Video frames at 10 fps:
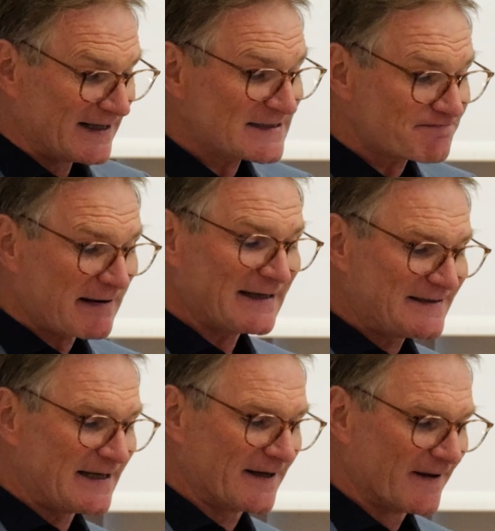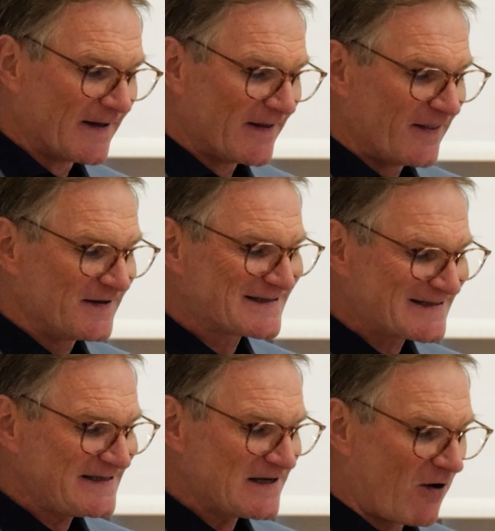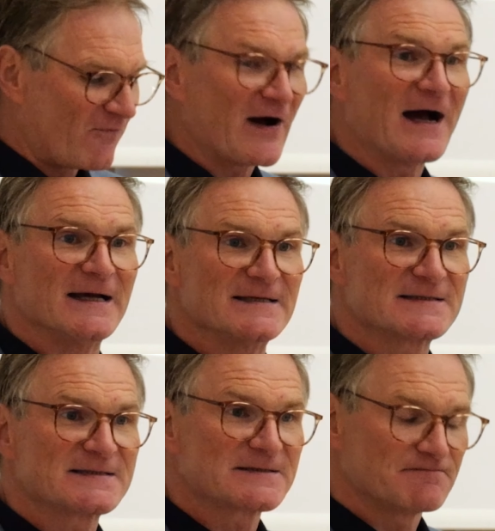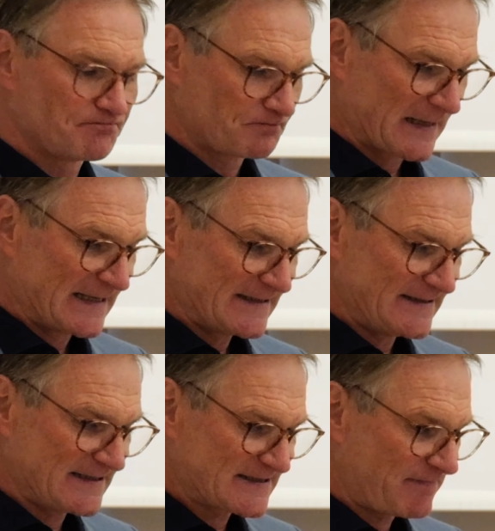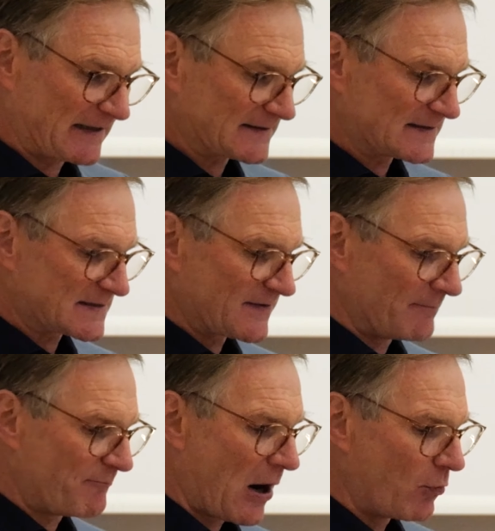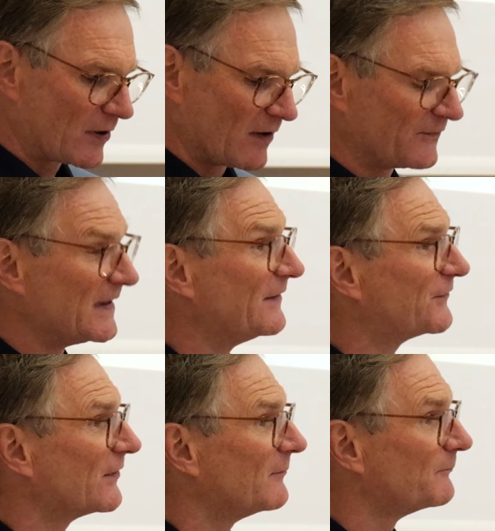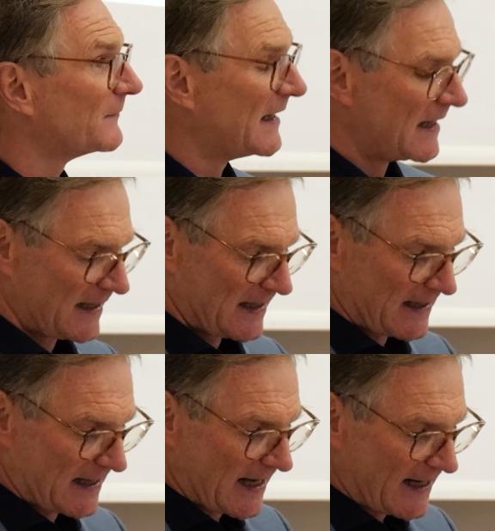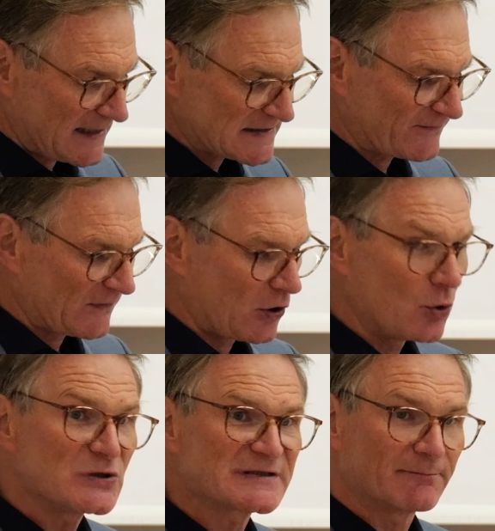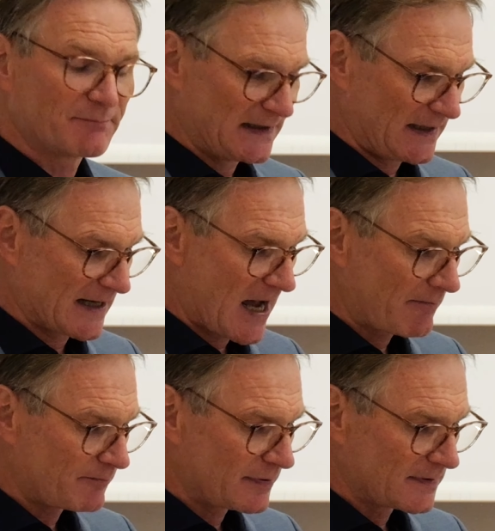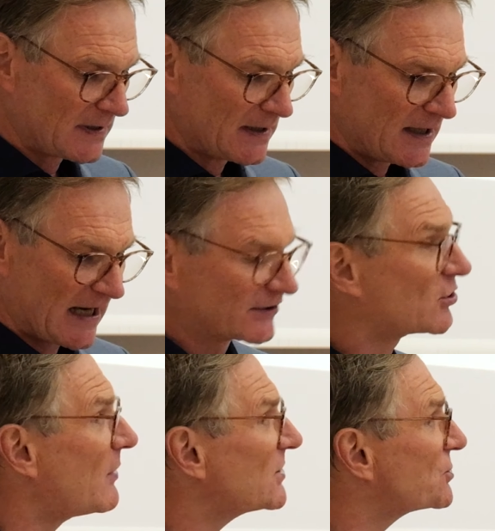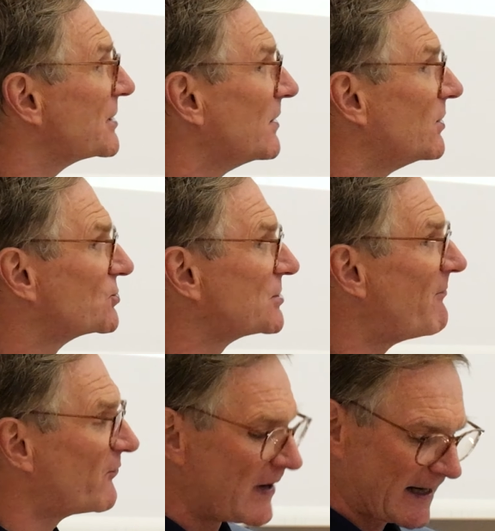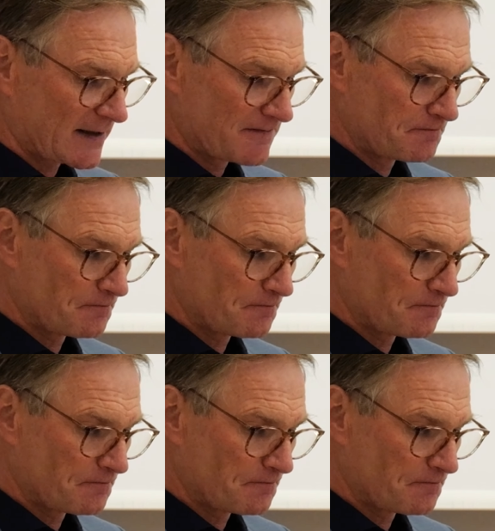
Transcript: His painting, The Sea of Ice, depicts the power of nature. Ice floes are piling up and crushing a shipwreck.